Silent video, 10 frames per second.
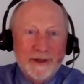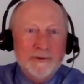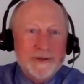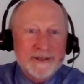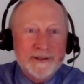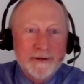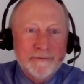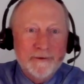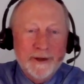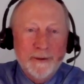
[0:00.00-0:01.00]
Don't just
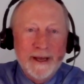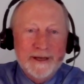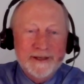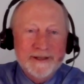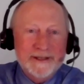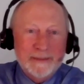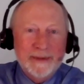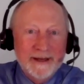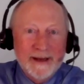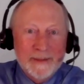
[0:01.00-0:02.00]
look for equations to
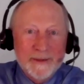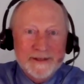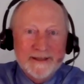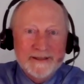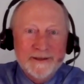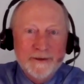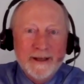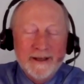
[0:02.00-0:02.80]
plug numbers into.